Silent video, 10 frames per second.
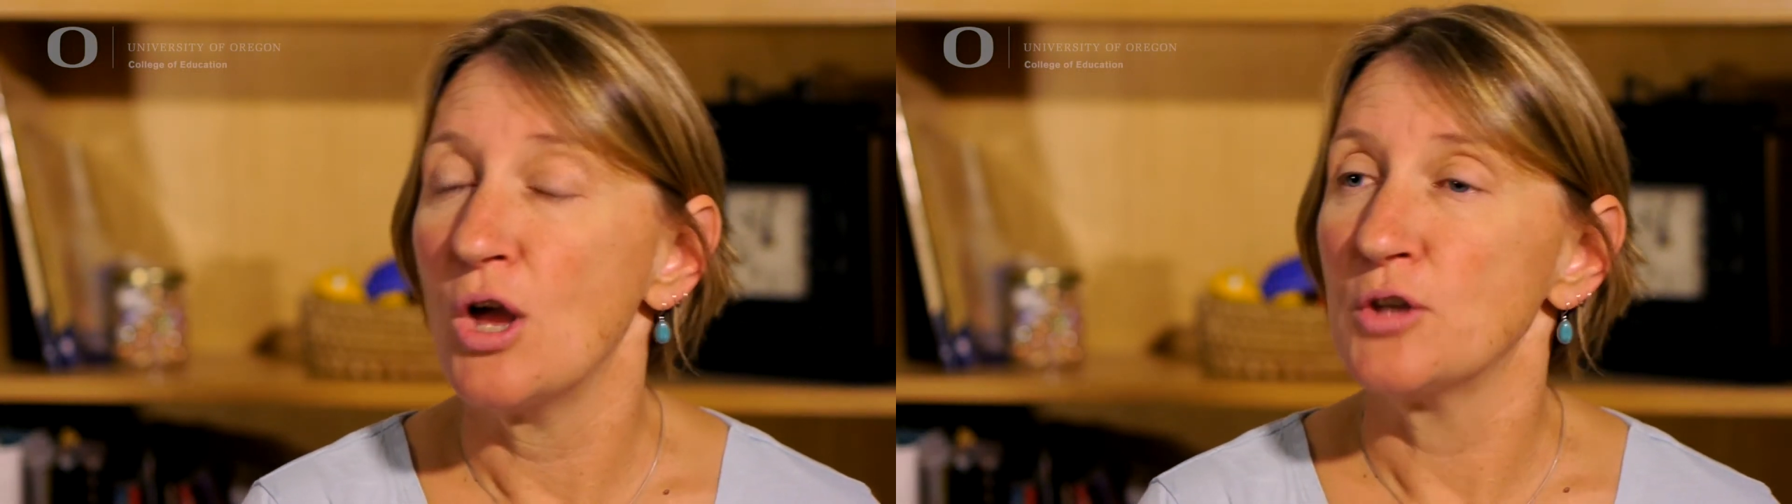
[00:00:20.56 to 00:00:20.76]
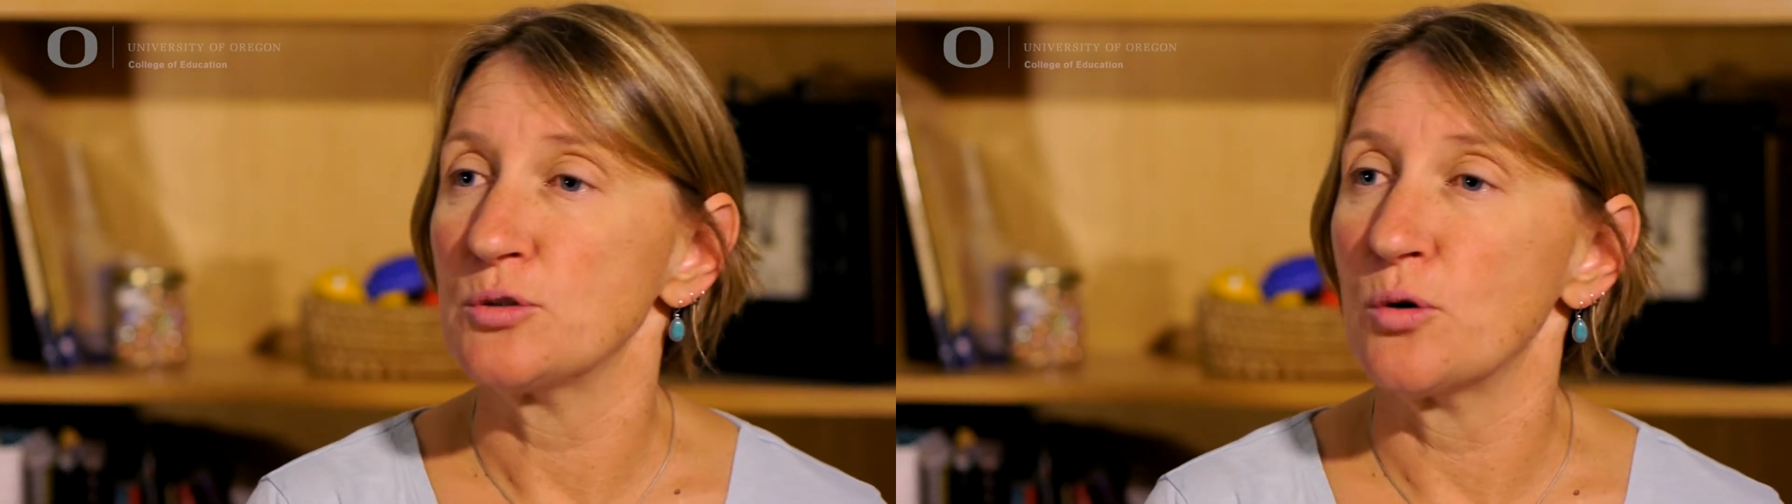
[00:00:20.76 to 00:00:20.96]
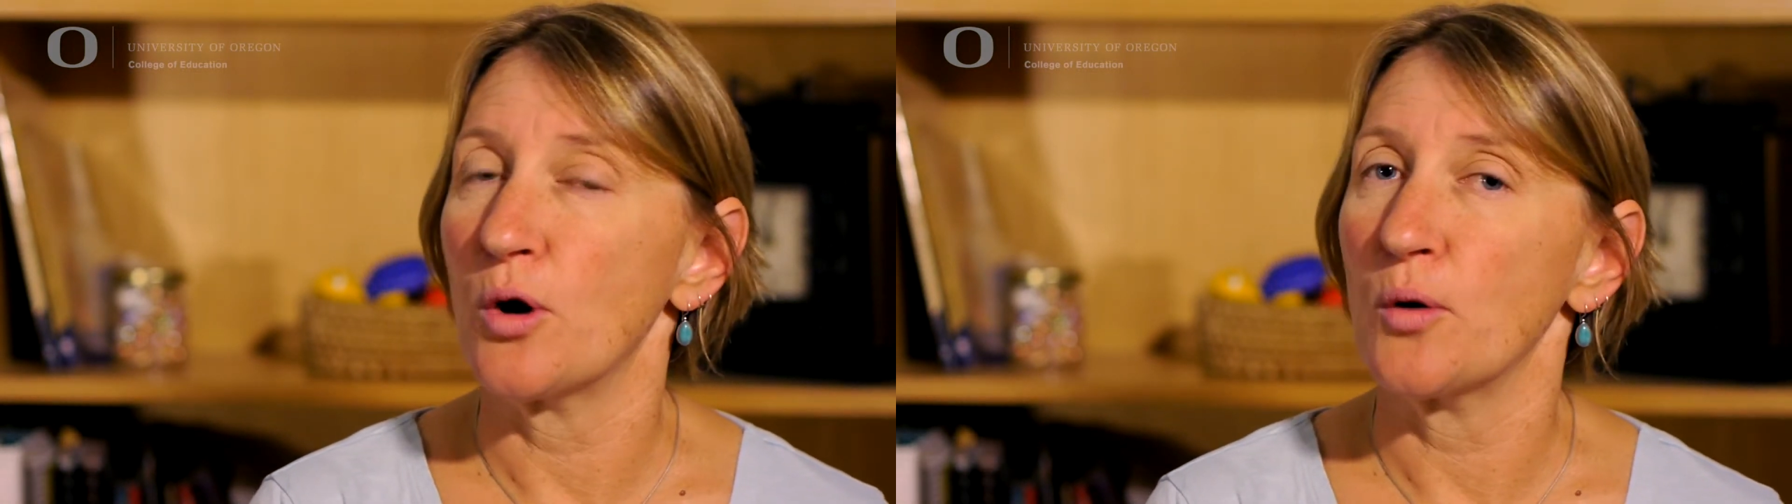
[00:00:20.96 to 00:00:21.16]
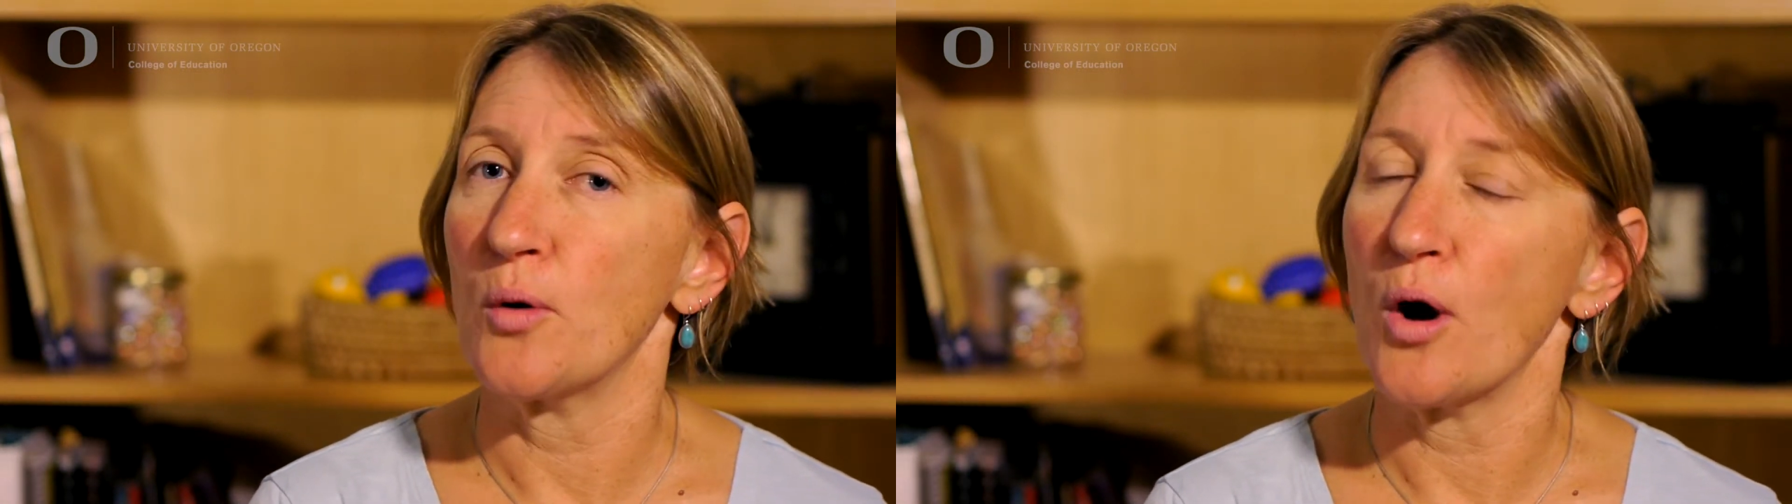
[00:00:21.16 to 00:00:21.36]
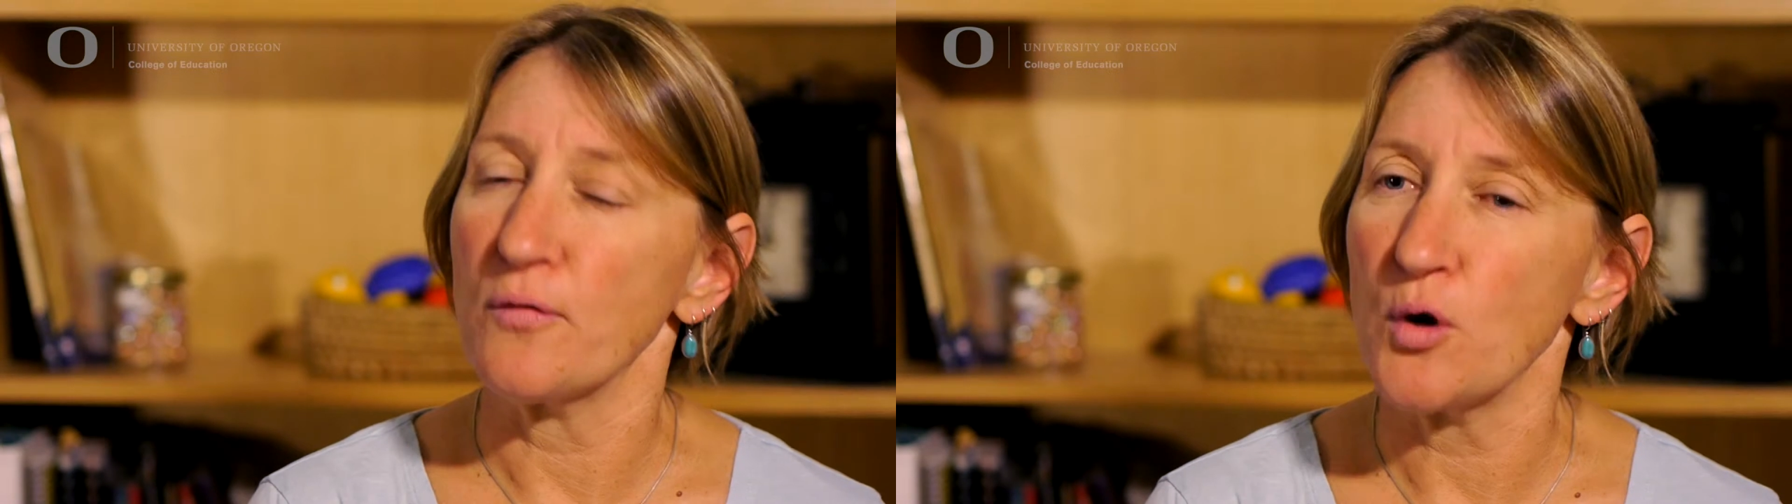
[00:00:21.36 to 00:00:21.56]
So
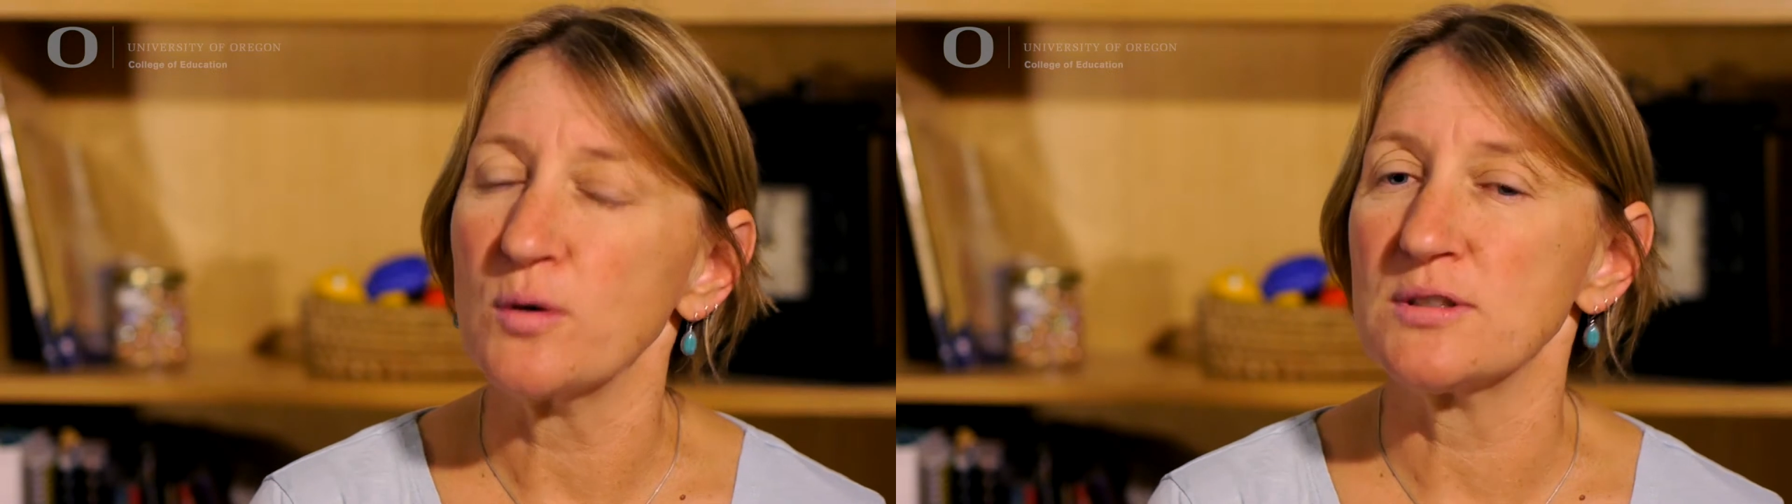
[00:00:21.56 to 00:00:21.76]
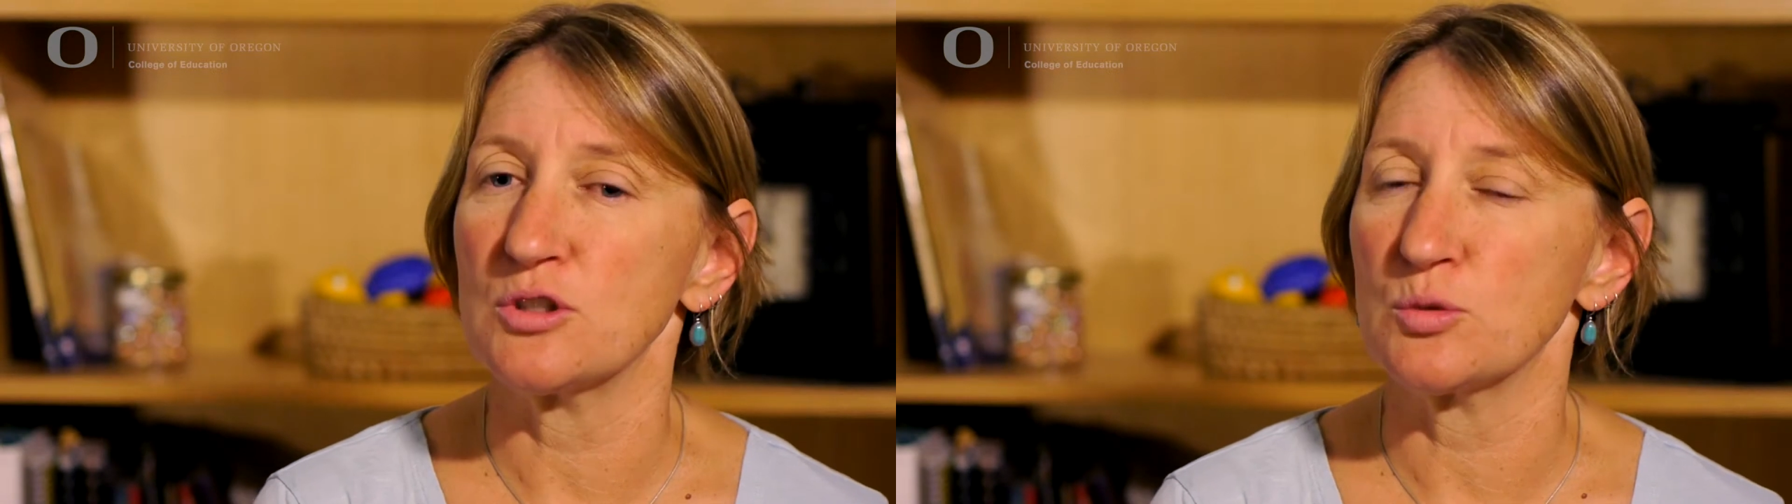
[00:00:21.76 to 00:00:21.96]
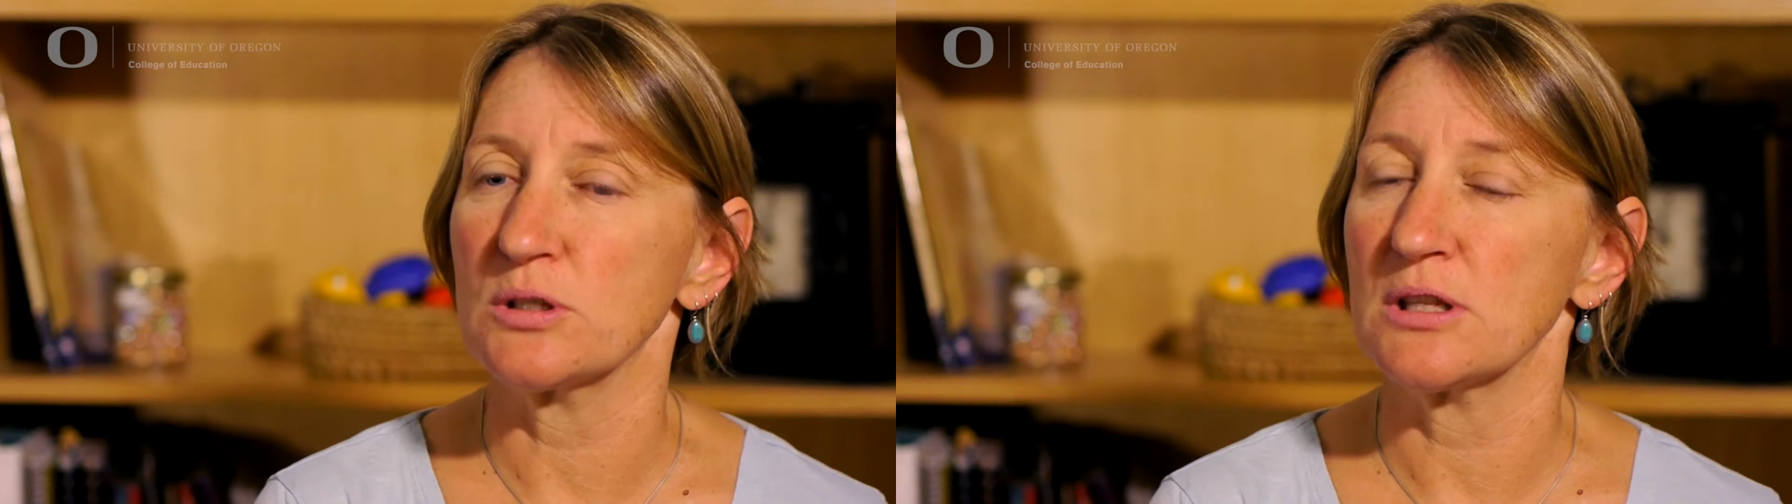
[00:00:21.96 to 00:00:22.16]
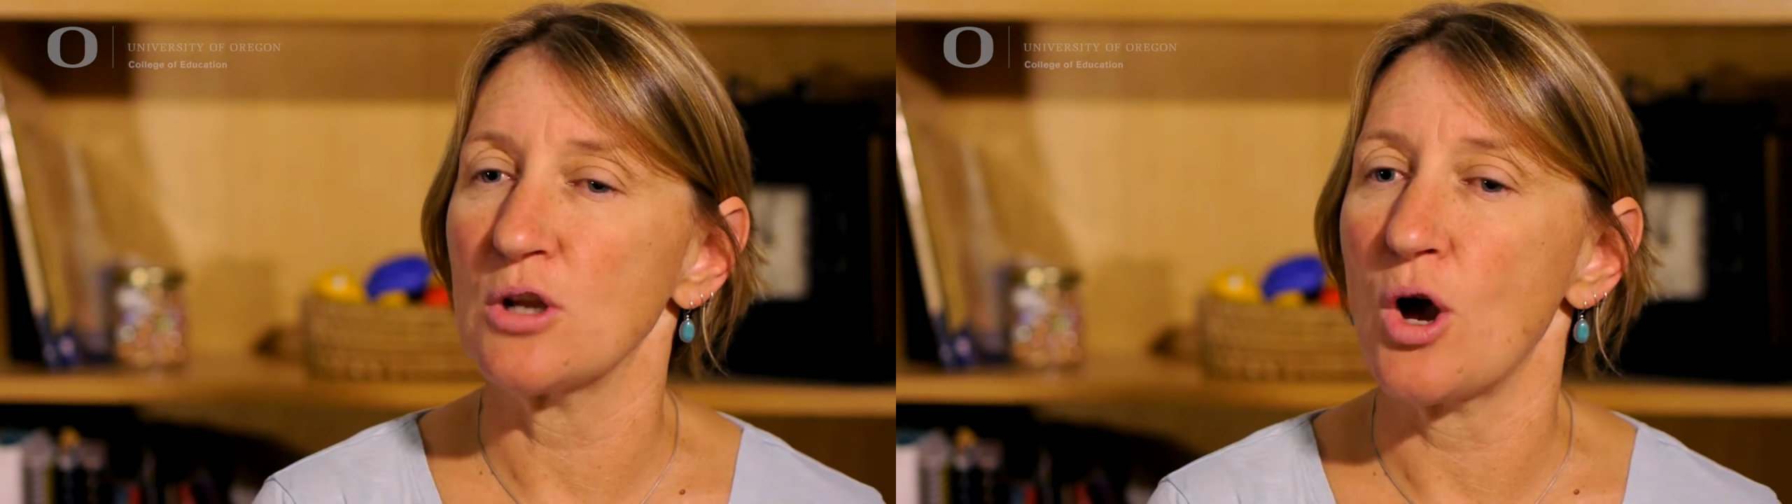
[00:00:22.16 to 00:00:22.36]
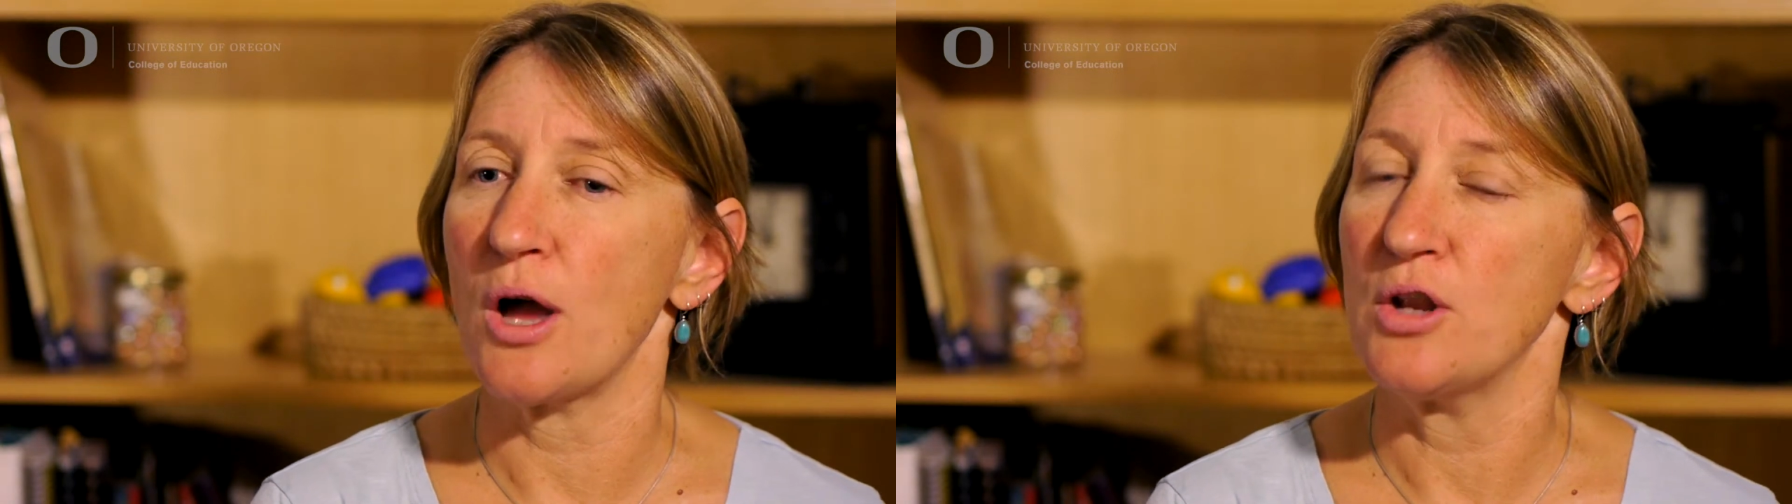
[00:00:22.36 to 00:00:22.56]
our focus is really
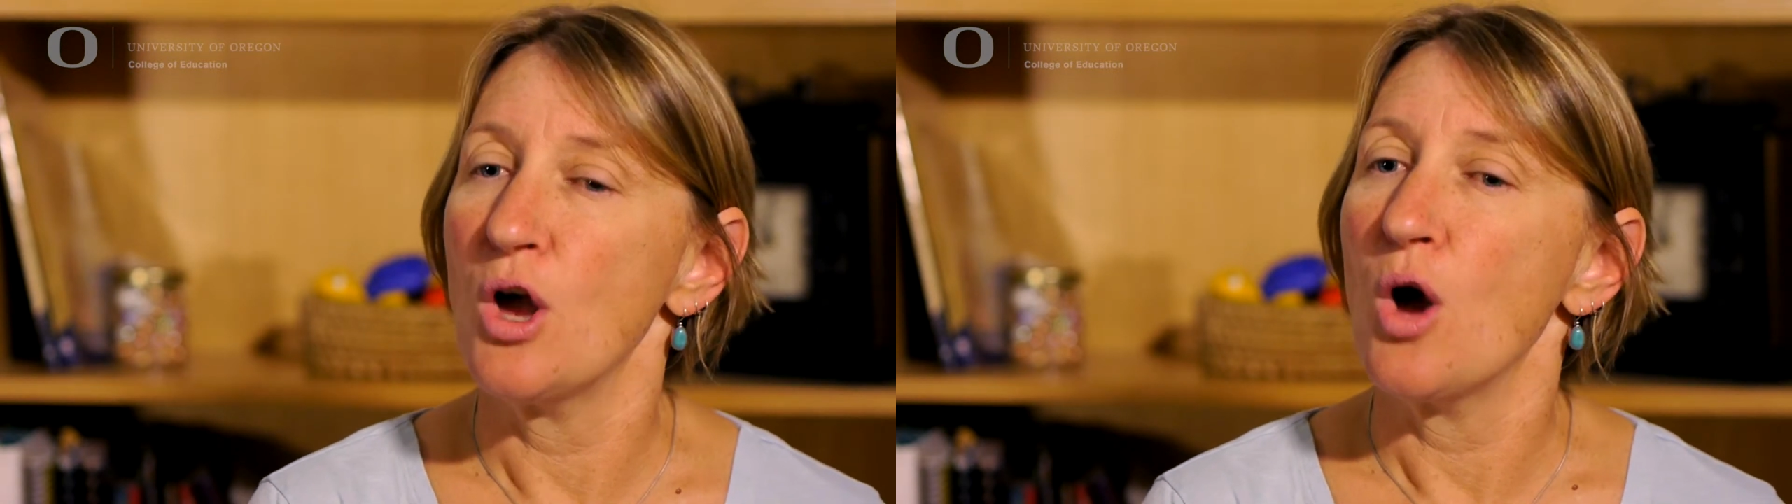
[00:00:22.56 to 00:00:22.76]
on